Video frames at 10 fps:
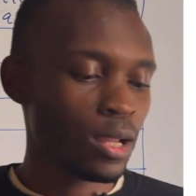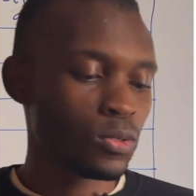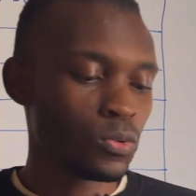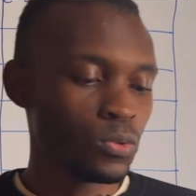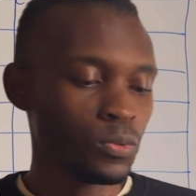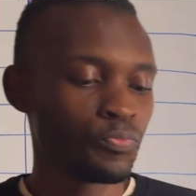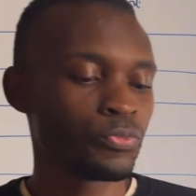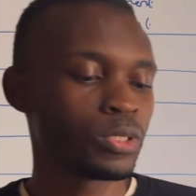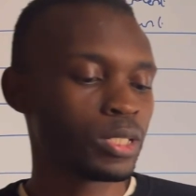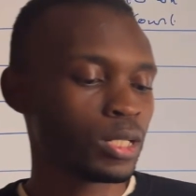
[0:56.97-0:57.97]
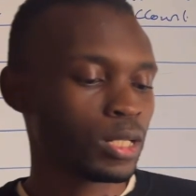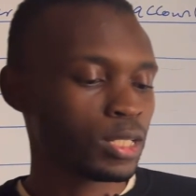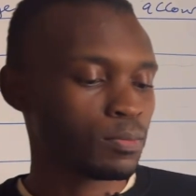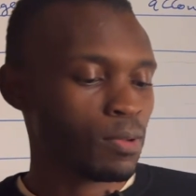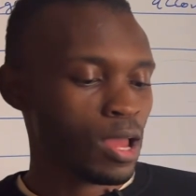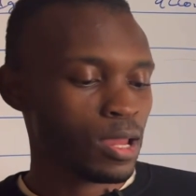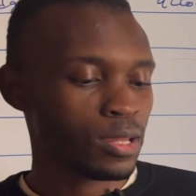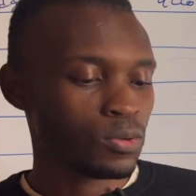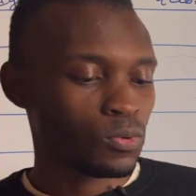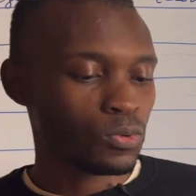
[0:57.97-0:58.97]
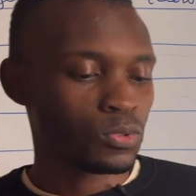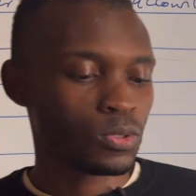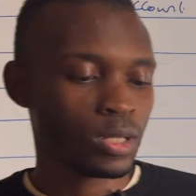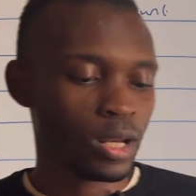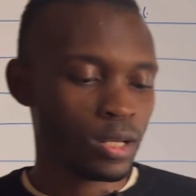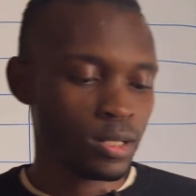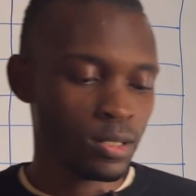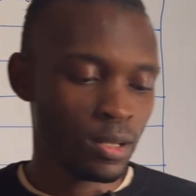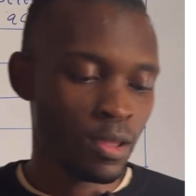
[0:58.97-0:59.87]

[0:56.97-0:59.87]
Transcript: do traders buy goods on credit